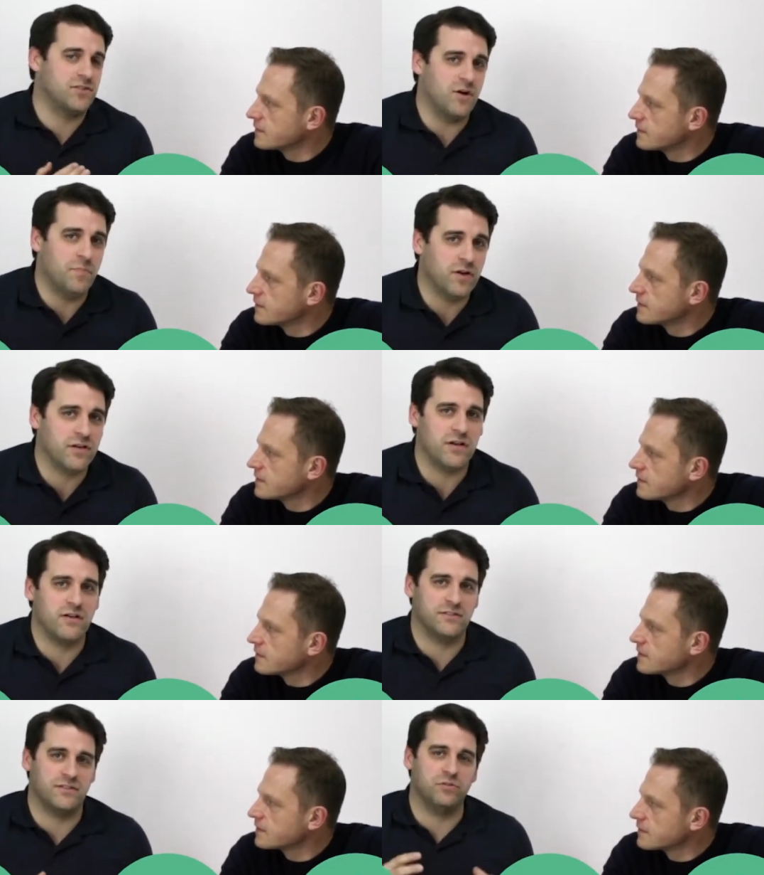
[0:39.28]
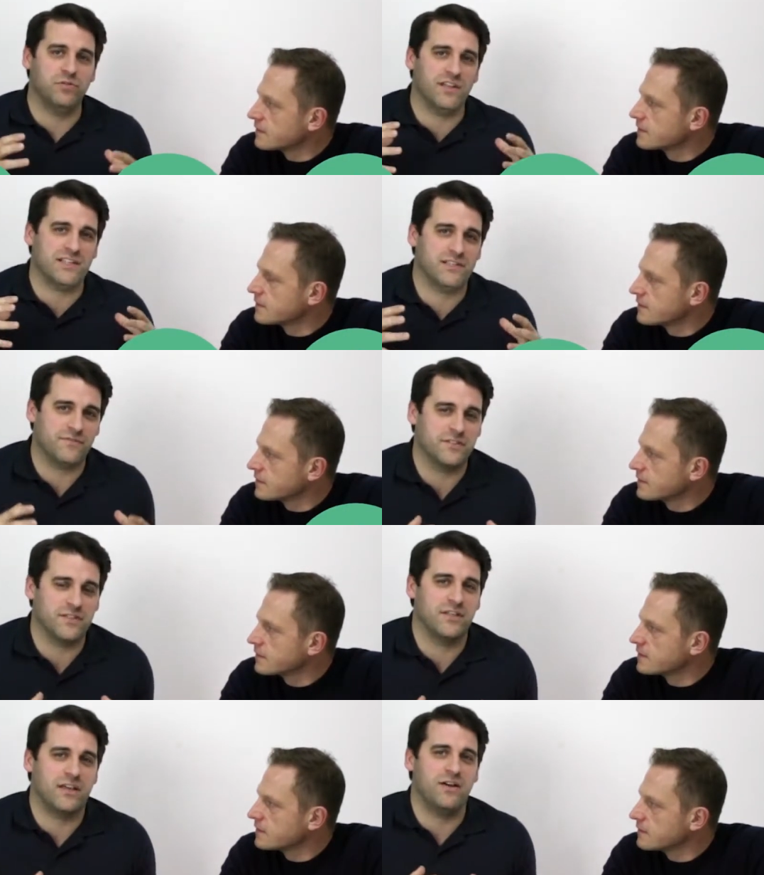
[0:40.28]
Speaker 1: start a podcast, and all that stuff is
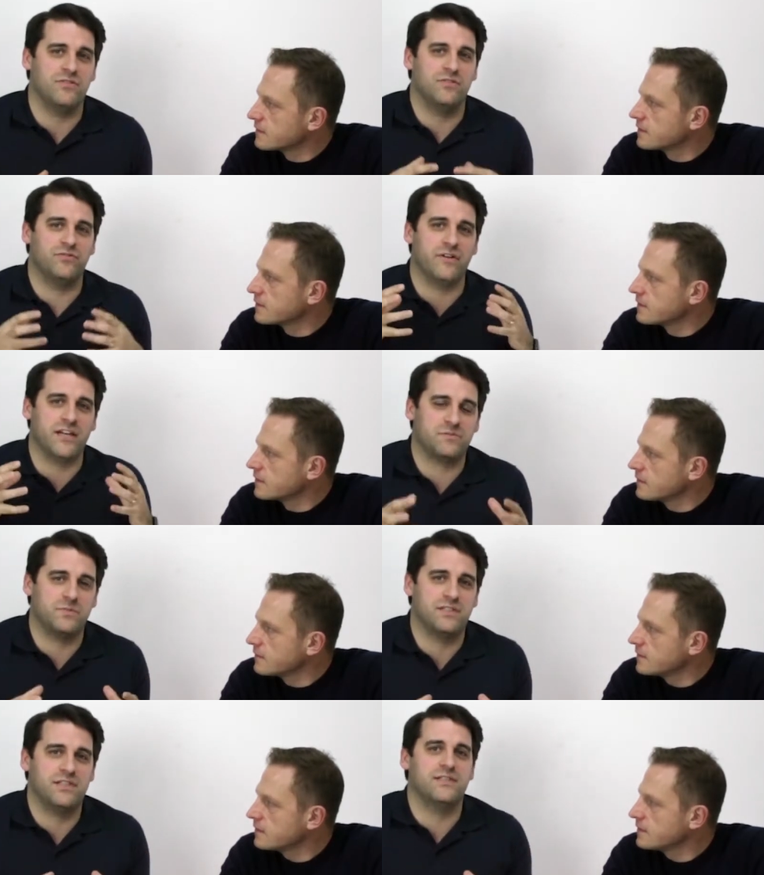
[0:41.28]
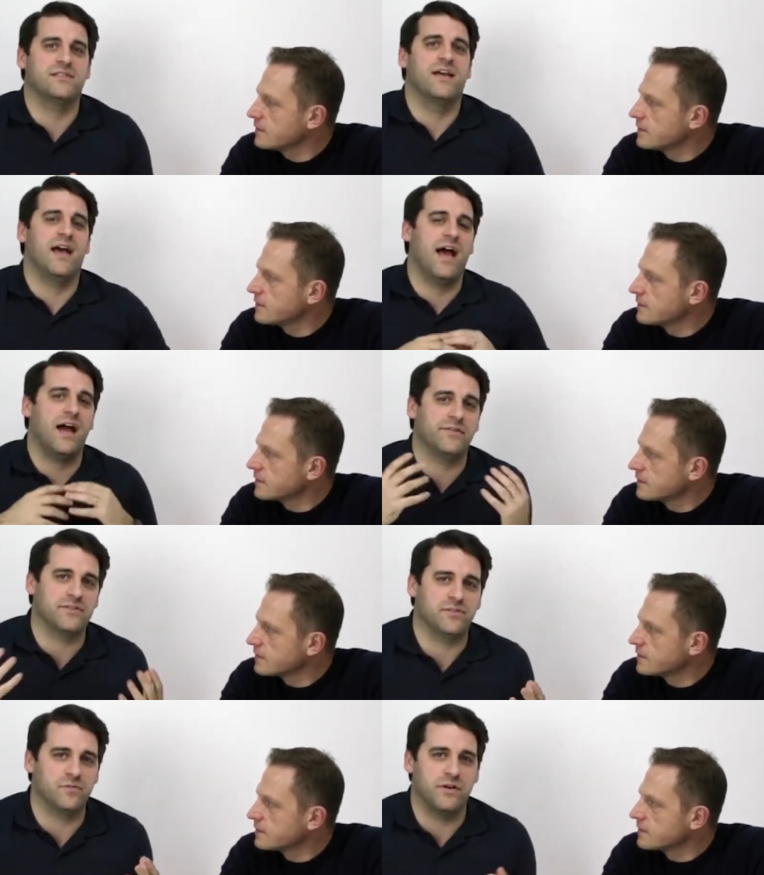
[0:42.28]
going to get your expertise out
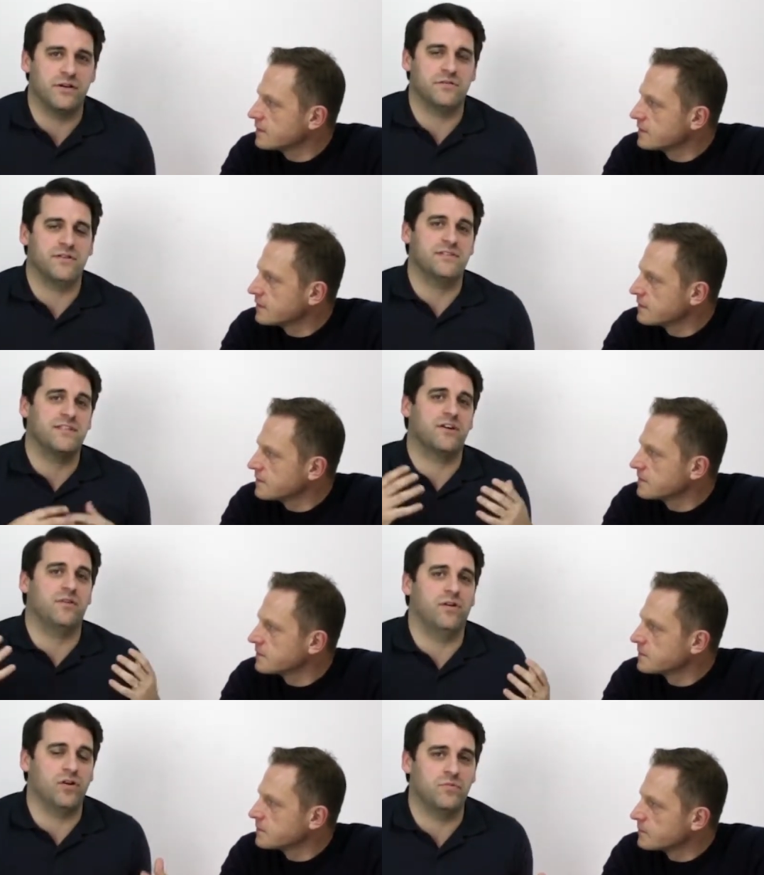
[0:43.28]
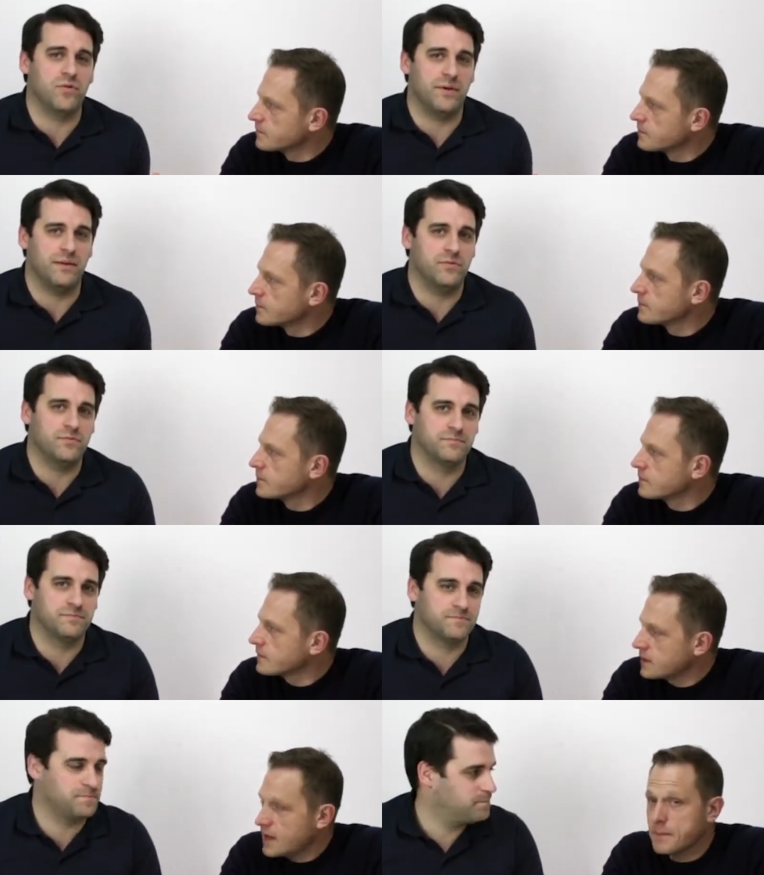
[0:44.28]
into the world and tell a lot more people.
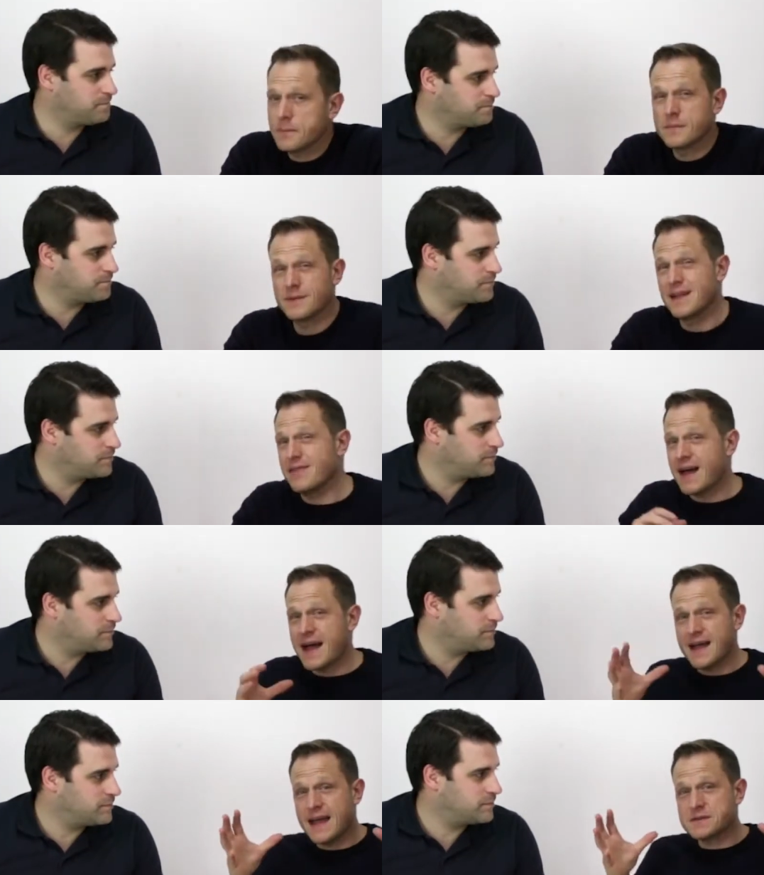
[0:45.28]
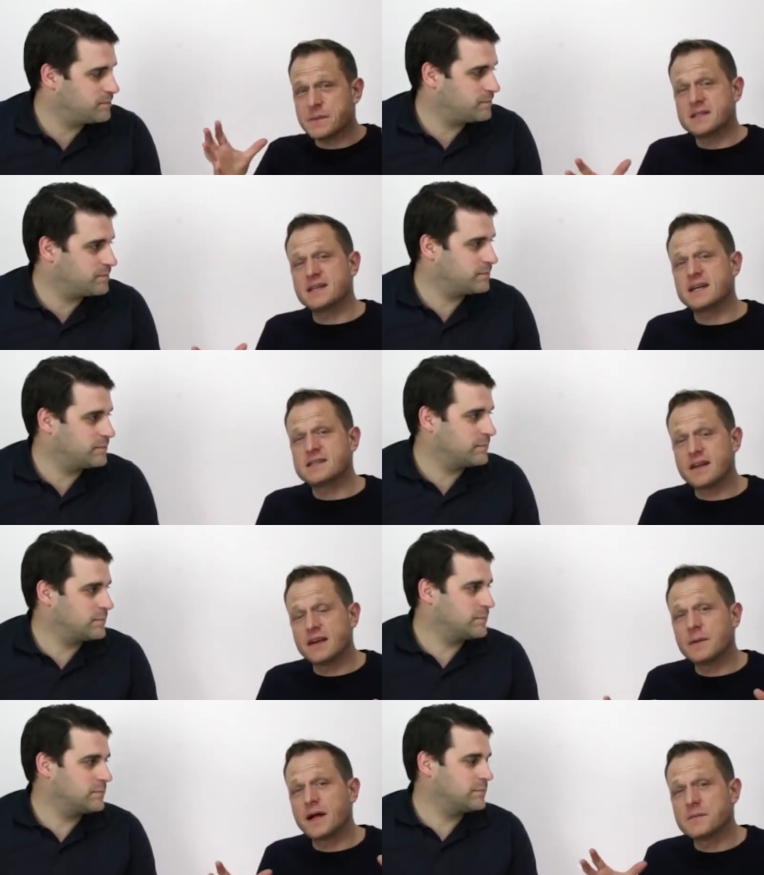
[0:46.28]
Speaker 2: Yeah, that expertise
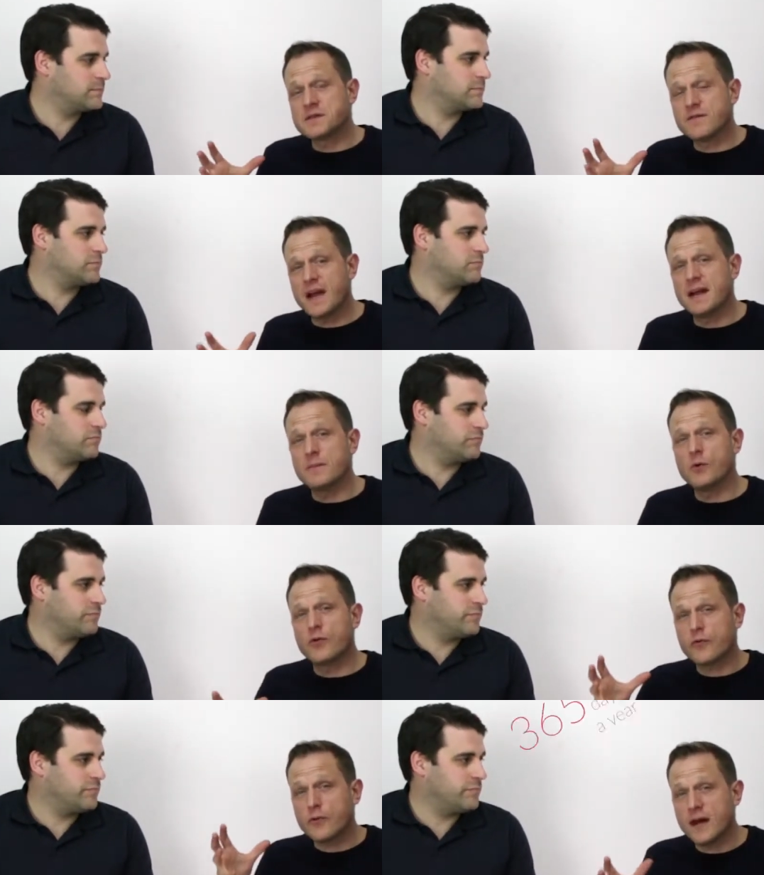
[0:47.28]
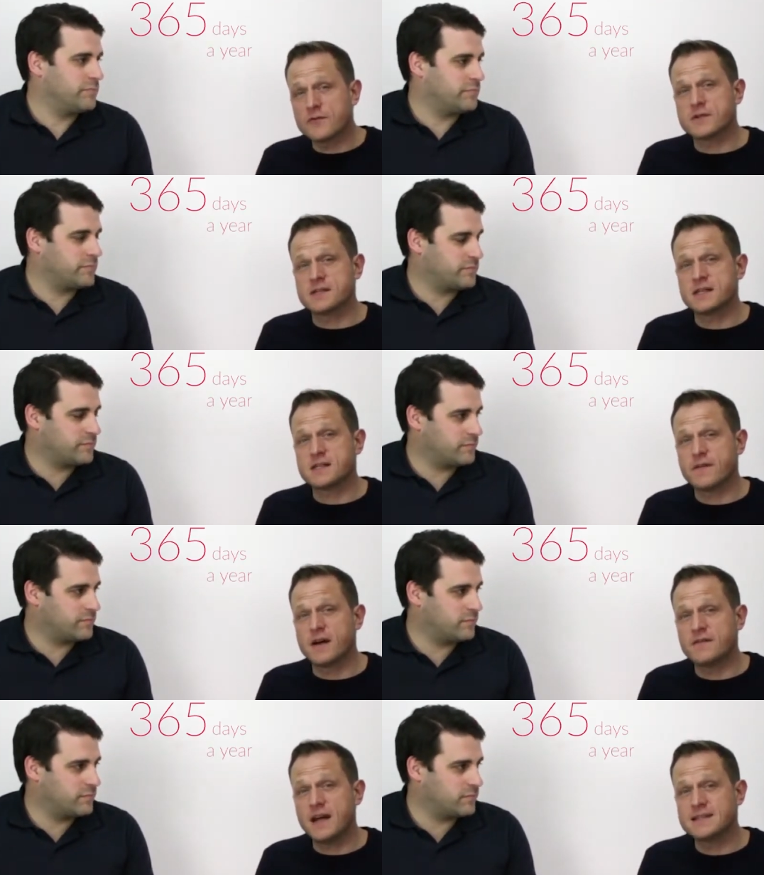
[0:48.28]
suddenly becomes available
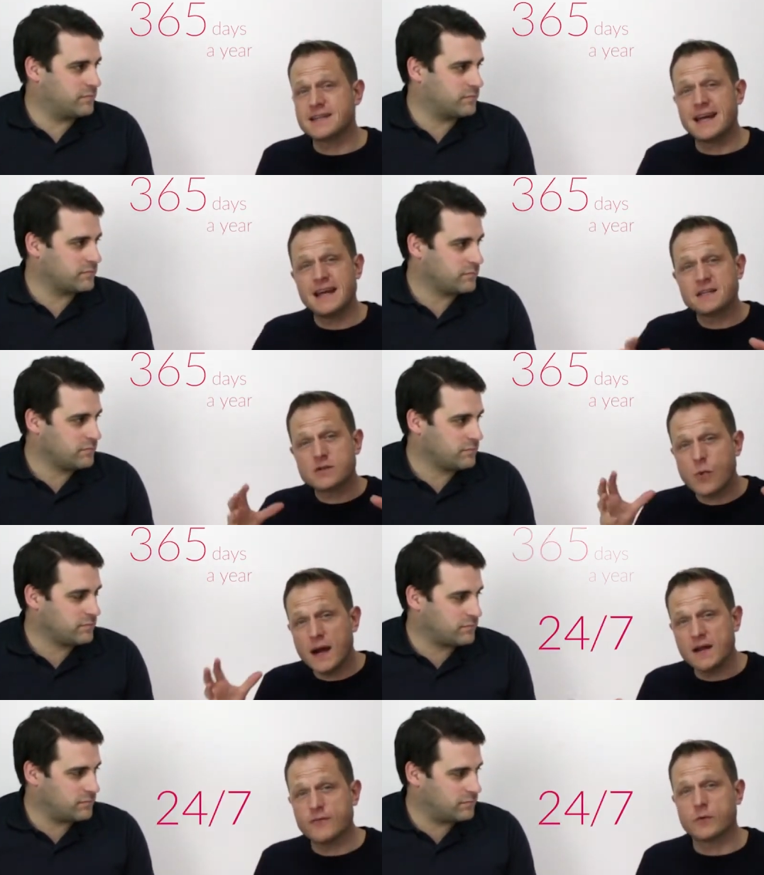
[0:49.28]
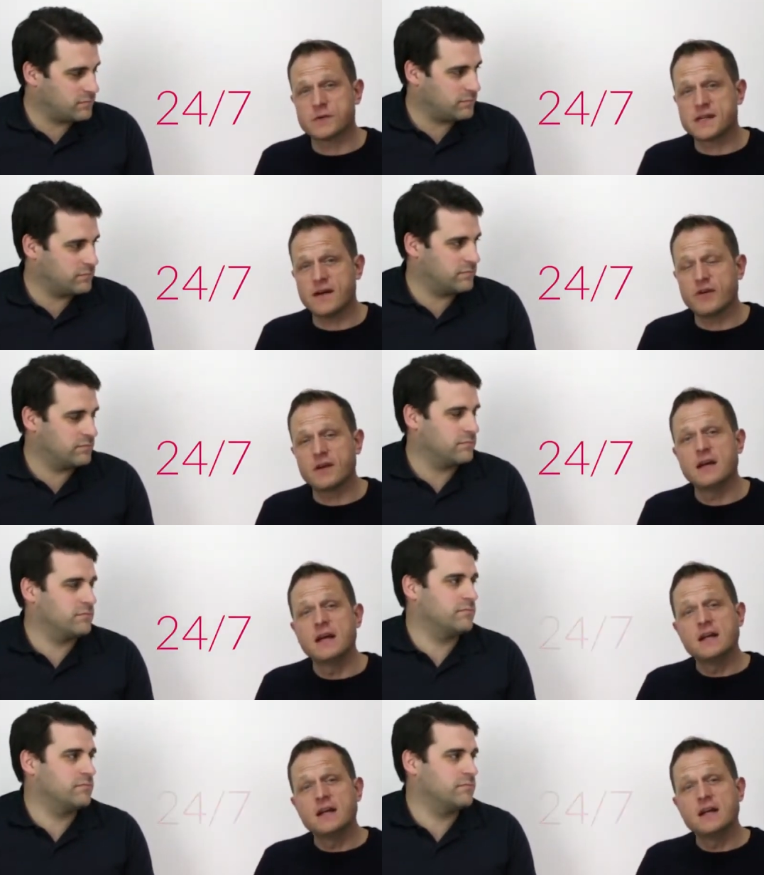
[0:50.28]
365 days a year, 24 7